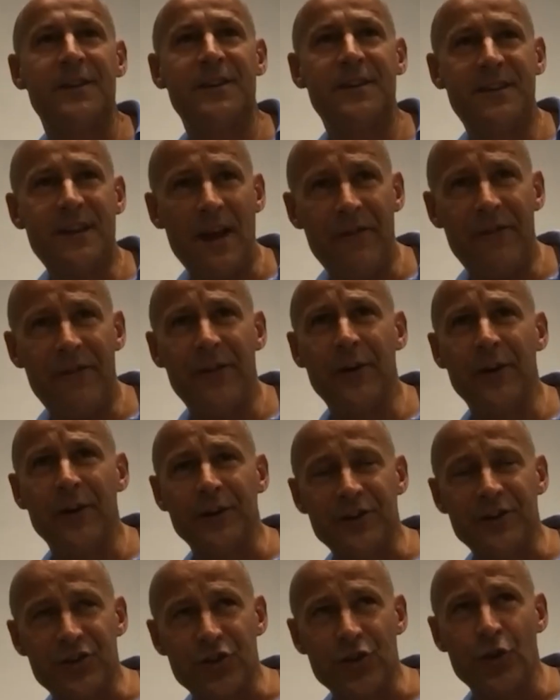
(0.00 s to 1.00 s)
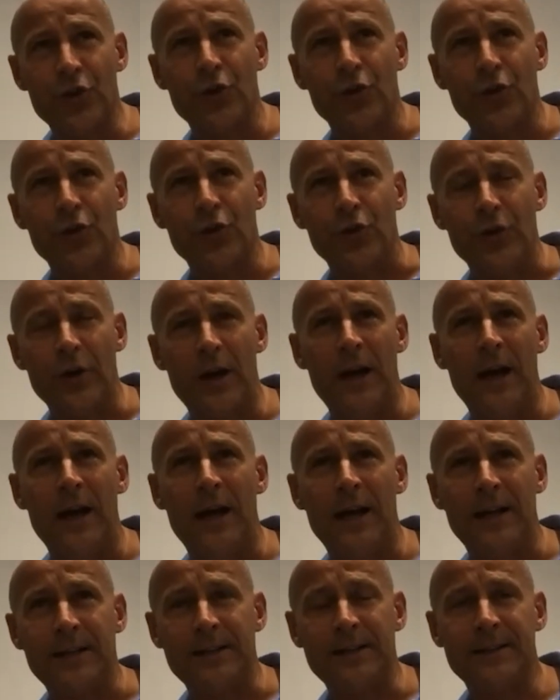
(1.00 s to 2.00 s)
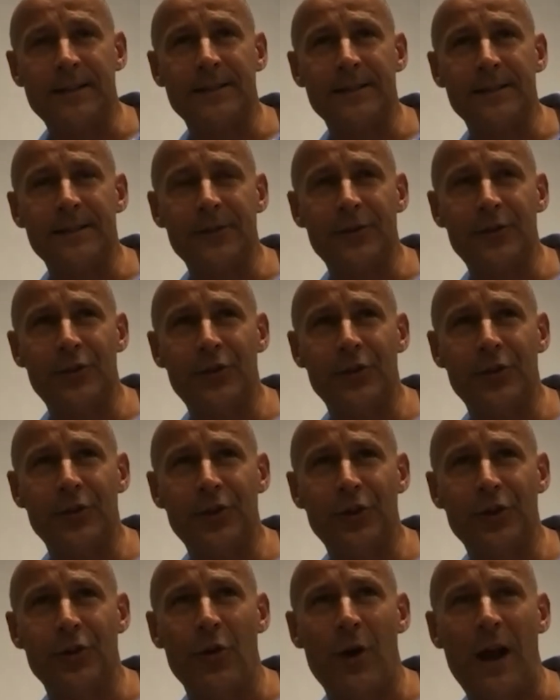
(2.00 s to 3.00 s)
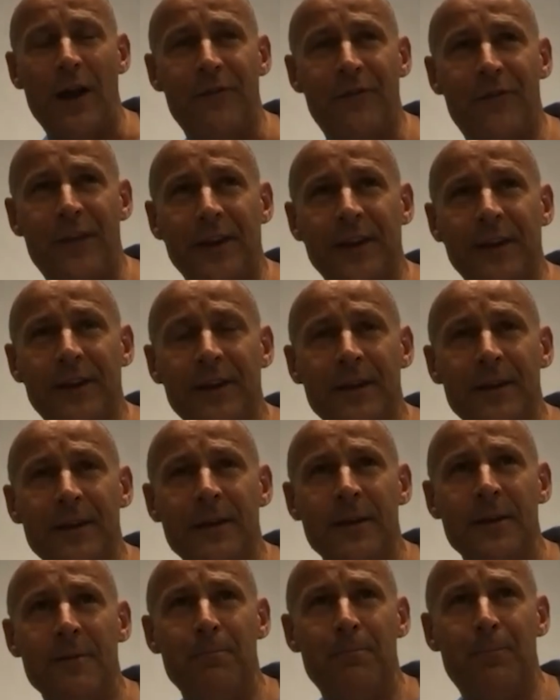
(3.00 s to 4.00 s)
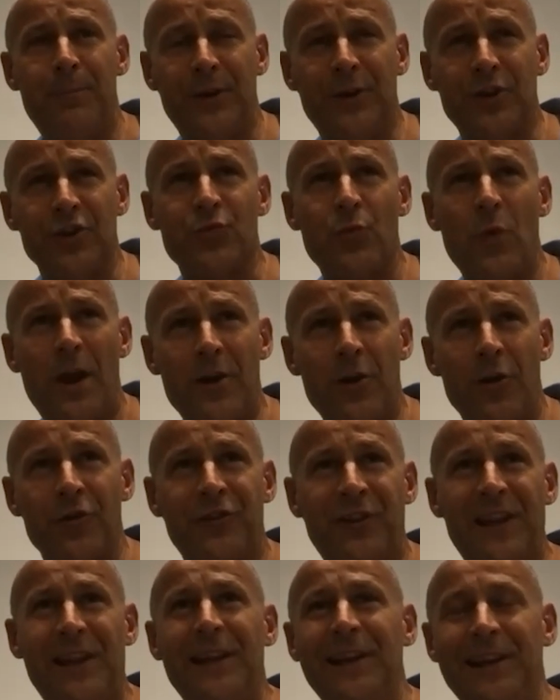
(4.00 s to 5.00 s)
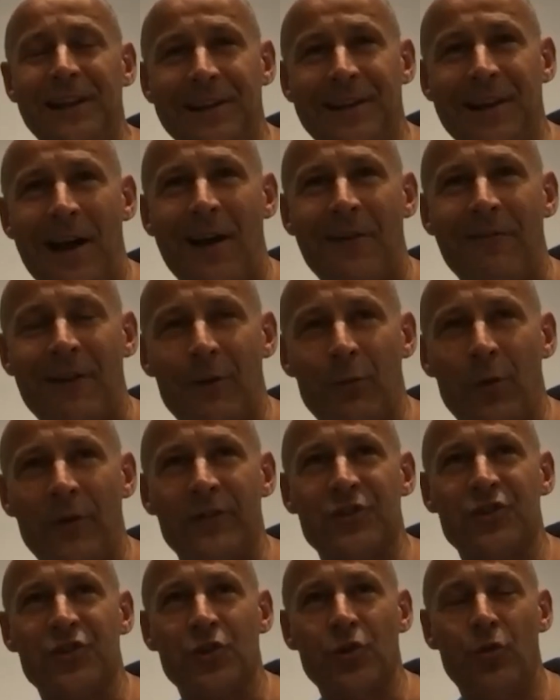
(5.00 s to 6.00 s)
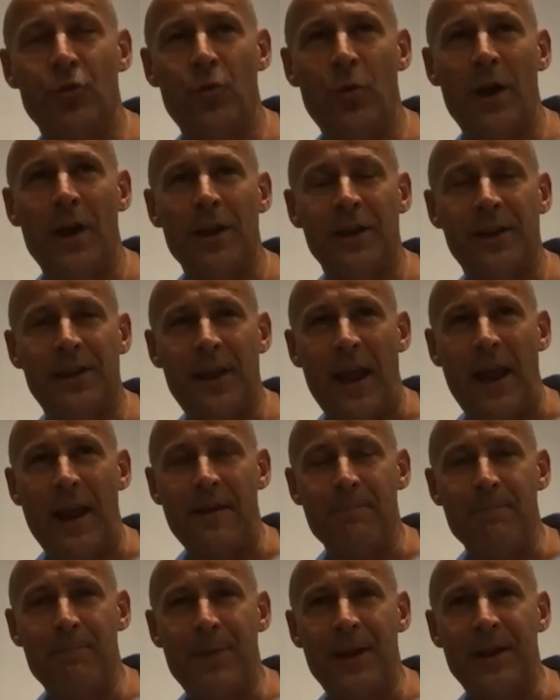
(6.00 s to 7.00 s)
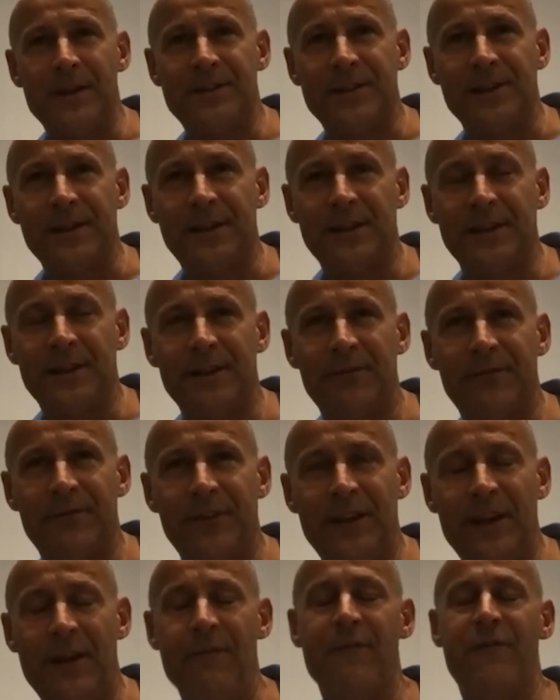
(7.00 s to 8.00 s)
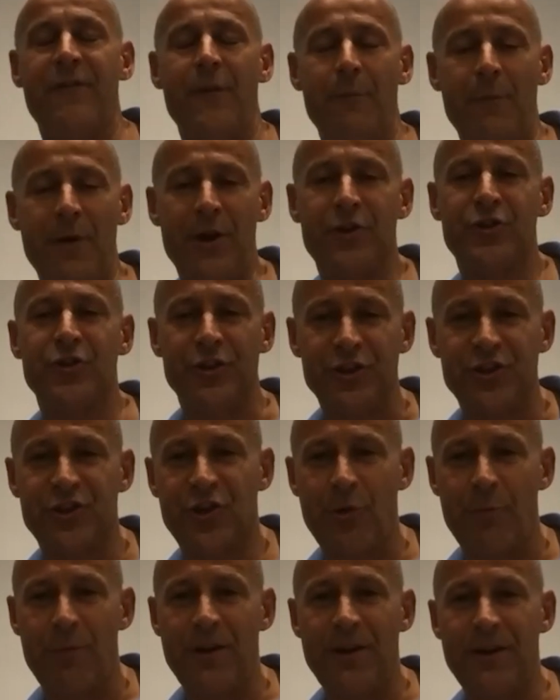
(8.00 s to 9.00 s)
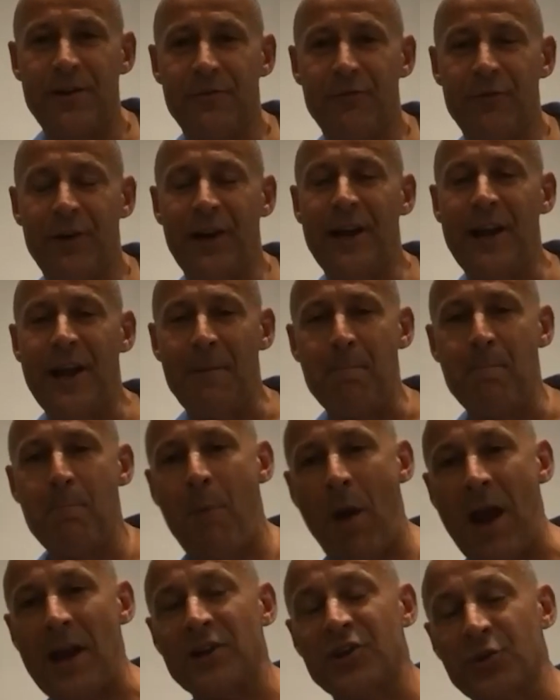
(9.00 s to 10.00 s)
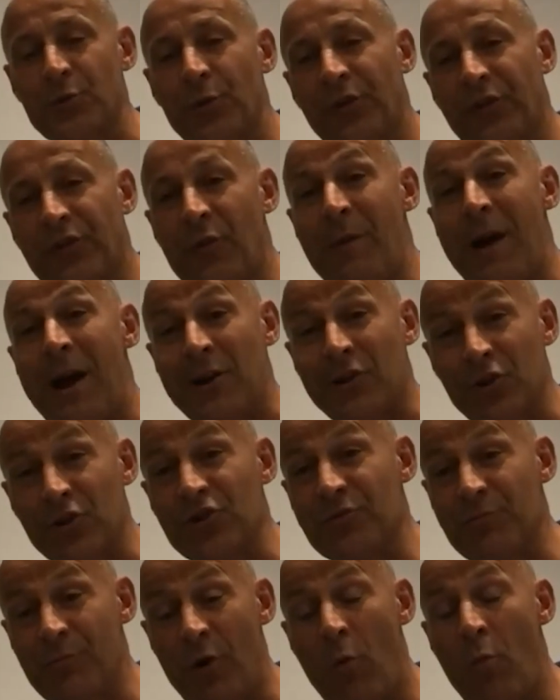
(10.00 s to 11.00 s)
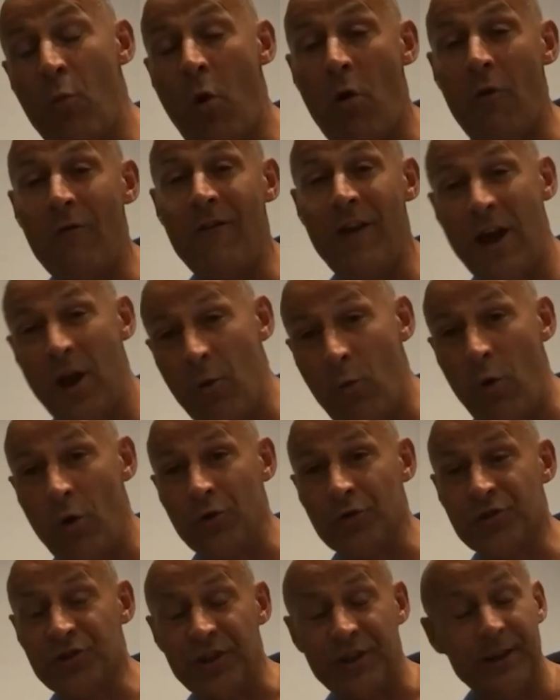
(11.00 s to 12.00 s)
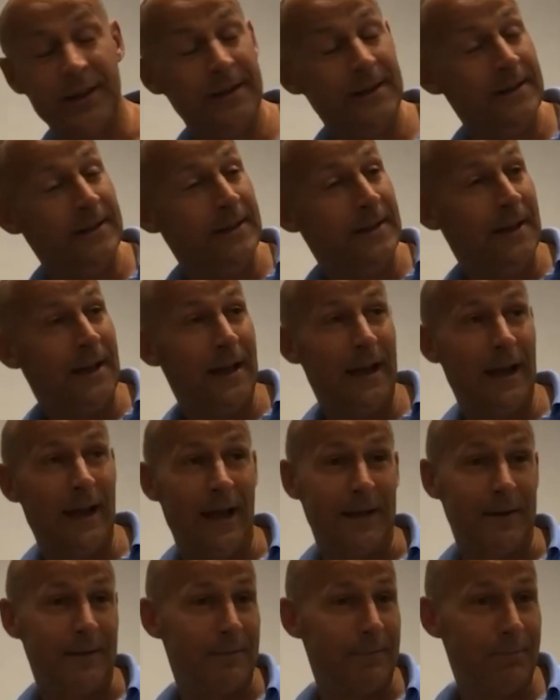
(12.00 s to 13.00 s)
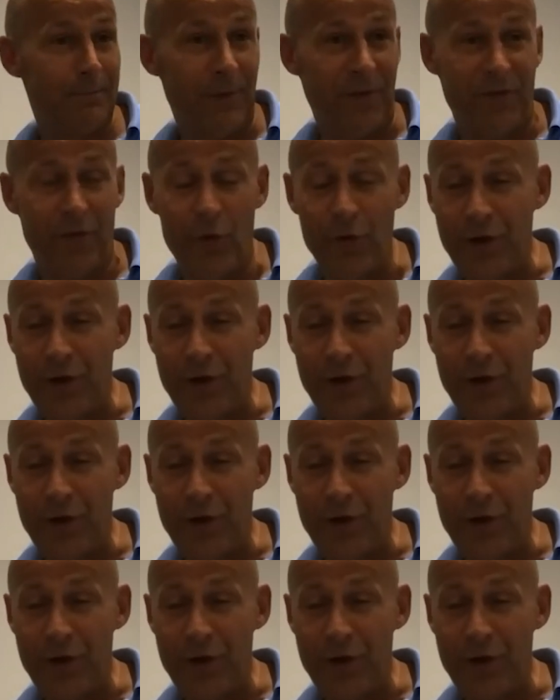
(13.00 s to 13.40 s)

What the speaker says: Definitely so. And, you know, I think, because we're not dealing direct with a school, we're getting basically the information is coming relating back to us from our customer on what they're wanting. And before